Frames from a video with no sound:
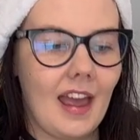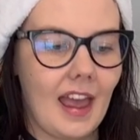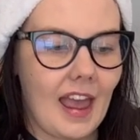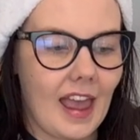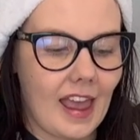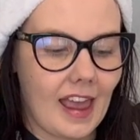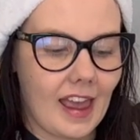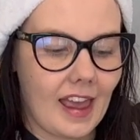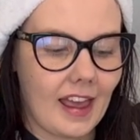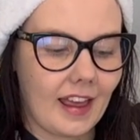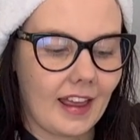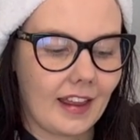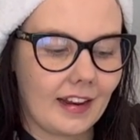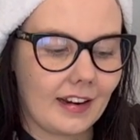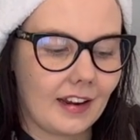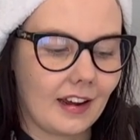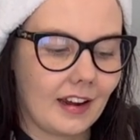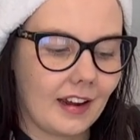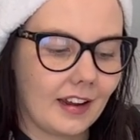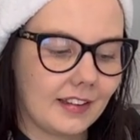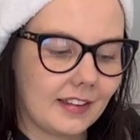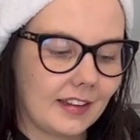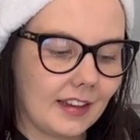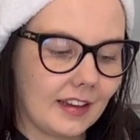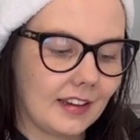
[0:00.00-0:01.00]
And
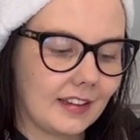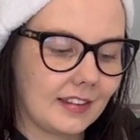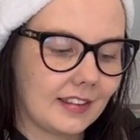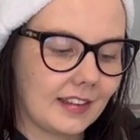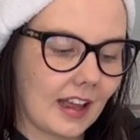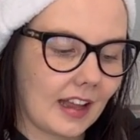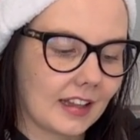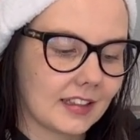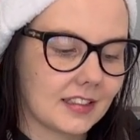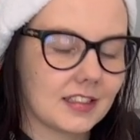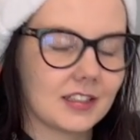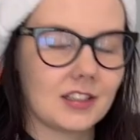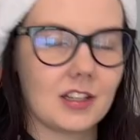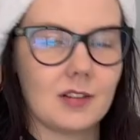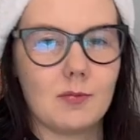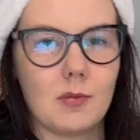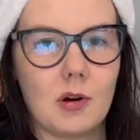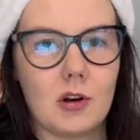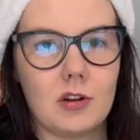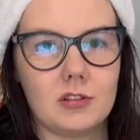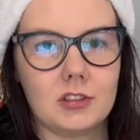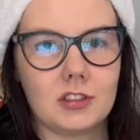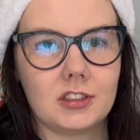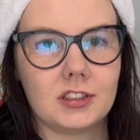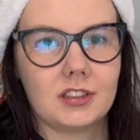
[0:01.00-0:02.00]
I think that's the
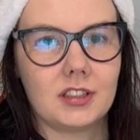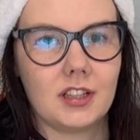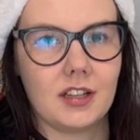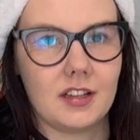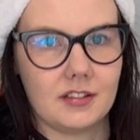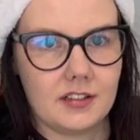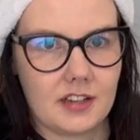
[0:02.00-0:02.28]
most